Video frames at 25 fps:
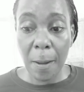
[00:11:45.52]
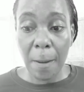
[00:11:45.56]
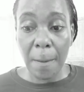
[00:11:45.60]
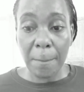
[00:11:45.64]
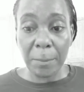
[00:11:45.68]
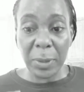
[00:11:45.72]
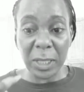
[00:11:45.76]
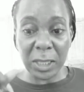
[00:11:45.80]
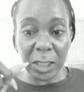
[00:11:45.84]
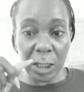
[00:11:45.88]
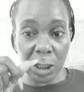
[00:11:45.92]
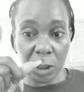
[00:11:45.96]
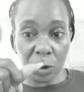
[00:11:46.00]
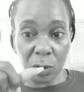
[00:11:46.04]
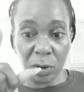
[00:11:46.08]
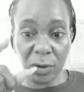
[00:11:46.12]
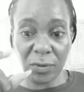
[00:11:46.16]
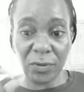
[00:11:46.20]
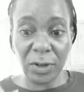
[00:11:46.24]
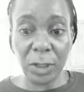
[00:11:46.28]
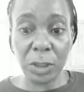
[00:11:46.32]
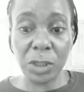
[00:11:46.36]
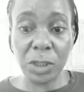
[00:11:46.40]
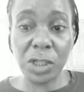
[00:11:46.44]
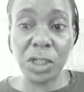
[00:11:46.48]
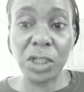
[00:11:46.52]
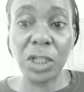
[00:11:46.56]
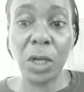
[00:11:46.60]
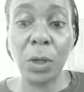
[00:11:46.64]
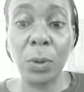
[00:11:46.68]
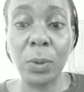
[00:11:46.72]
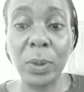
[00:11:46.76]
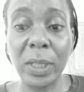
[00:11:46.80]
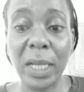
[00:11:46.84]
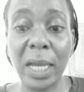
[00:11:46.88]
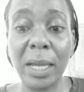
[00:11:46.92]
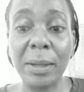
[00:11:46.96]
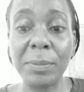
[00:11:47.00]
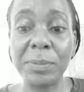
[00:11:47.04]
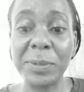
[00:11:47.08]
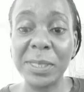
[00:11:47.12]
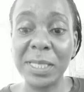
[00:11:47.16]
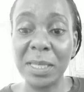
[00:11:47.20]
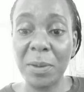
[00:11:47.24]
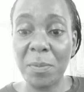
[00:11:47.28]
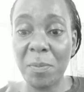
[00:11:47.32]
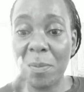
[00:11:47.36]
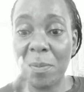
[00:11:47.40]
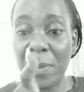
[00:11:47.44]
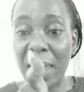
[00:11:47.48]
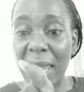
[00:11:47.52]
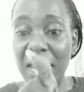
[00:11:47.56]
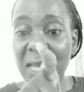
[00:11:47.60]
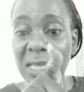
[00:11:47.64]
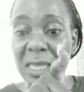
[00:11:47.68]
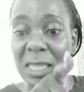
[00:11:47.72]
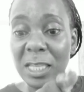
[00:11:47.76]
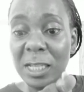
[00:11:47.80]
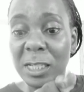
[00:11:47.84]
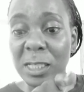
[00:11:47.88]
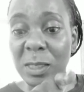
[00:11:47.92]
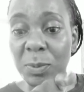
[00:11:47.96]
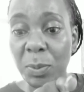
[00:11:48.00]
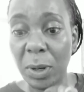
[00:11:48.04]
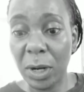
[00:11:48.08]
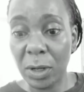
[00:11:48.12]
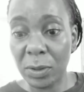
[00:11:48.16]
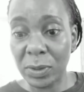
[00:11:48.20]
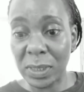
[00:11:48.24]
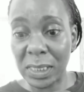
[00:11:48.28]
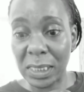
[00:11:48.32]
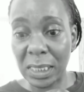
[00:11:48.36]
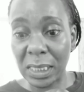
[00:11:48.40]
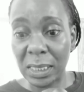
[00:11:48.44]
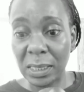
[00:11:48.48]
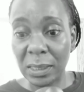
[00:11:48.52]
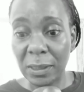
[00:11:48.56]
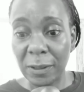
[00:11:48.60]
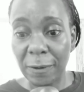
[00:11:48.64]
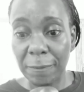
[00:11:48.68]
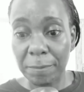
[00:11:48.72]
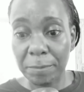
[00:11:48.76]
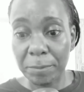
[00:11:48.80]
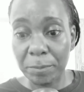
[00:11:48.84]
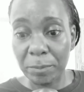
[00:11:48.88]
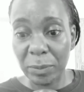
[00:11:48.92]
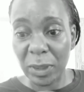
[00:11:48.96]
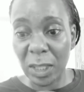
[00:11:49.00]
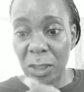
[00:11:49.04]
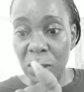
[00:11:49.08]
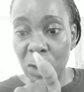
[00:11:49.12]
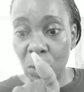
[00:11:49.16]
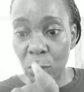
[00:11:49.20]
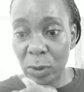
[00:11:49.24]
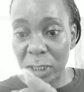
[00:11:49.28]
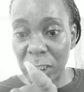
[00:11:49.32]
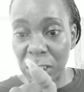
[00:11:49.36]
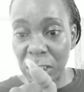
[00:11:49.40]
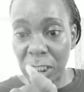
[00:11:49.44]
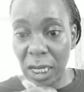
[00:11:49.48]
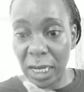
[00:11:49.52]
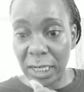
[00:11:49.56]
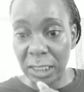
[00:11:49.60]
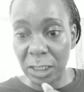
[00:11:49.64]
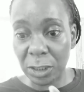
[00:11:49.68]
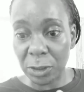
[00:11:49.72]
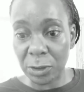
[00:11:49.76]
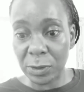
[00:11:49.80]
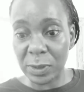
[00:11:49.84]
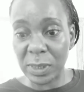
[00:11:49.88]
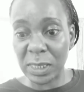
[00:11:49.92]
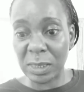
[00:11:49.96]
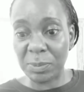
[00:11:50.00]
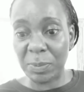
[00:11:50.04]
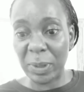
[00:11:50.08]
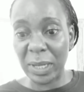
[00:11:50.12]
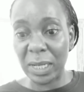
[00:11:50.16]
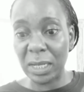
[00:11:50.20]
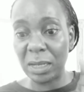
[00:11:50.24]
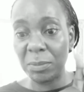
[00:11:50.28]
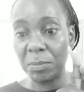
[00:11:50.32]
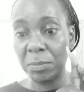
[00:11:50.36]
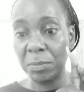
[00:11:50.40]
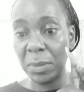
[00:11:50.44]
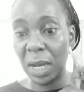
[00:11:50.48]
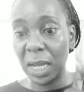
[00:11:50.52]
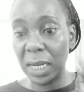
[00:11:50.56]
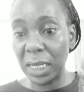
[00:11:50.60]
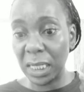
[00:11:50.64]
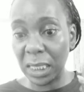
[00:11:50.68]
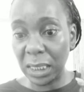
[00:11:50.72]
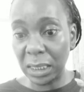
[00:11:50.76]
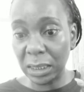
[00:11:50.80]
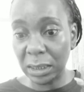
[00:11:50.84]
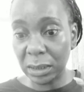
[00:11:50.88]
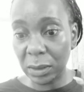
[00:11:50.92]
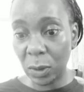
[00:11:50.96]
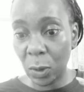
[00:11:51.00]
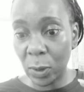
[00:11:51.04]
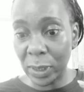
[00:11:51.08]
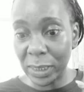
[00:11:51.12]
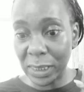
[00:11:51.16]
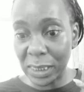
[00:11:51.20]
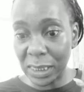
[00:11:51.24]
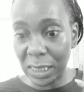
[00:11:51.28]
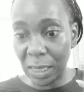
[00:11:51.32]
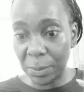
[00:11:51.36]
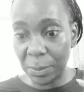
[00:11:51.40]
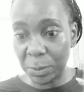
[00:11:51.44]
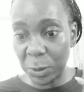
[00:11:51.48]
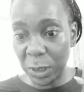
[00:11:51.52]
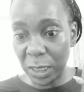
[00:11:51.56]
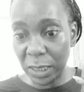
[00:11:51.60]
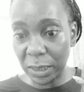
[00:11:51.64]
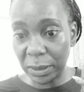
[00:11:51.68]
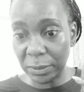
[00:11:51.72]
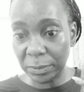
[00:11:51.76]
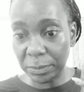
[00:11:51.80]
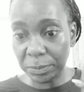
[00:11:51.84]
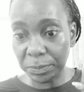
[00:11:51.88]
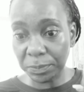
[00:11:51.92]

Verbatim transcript: But the universe showed up to make this person, the rejector, spend money on something,